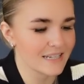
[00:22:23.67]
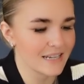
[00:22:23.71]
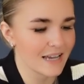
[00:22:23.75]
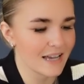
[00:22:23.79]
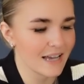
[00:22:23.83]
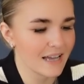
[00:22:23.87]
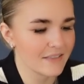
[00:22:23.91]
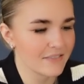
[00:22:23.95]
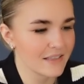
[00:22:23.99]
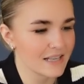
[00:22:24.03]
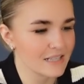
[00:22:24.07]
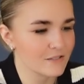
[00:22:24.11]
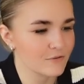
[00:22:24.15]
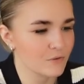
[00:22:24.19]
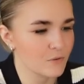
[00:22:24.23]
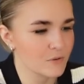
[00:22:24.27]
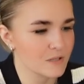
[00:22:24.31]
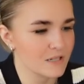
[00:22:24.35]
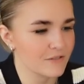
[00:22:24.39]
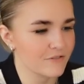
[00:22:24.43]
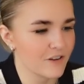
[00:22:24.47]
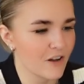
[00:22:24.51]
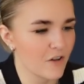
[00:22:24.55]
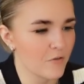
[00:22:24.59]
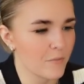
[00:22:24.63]
and that's
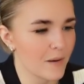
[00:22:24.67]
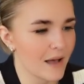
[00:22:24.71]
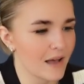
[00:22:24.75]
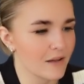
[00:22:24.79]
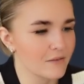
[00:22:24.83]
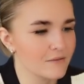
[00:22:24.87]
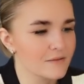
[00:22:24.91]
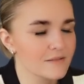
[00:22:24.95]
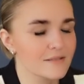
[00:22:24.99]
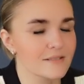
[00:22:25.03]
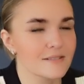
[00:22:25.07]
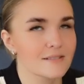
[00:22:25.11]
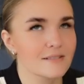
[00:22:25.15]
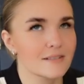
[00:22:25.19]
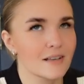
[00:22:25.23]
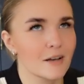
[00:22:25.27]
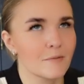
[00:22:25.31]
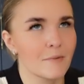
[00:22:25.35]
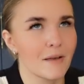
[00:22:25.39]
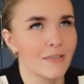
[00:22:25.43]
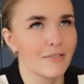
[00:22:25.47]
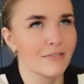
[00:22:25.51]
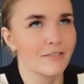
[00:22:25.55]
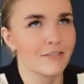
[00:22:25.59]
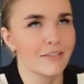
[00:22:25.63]
£45 a
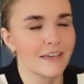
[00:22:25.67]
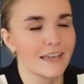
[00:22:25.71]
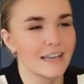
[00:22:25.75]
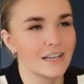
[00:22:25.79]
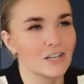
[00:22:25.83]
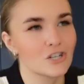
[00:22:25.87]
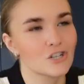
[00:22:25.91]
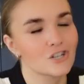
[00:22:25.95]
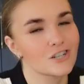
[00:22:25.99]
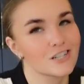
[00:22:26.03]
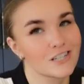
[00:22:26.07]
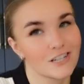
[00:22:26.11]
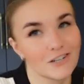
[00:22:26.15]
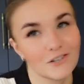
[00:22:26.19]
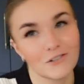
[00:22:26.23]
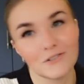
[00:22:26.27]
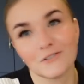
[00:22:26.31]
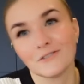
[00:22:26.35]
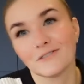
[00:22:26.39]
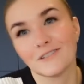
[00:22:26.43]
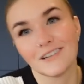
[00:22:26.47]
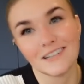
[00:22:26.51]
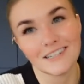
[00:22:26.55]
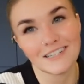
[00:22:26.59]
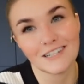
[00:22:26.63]
month each
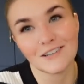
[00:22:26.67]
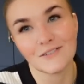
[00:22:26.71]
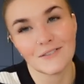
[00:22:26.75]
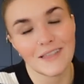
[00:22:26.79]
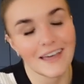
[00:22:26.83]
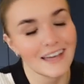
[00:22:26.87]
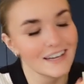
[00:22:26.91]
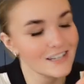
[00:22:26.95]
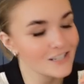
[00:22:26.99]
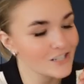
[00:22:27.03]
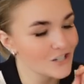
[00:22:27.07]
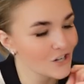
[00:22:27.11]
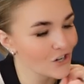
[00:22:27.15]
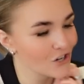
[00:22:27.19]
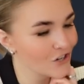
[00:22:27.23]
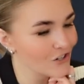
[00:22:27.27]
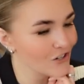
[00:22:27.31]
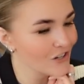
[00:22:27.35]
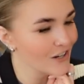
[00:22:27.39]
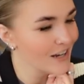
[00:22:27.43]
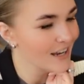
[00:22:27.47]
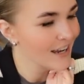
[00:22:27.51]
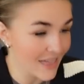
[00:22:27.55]
until the Hindu.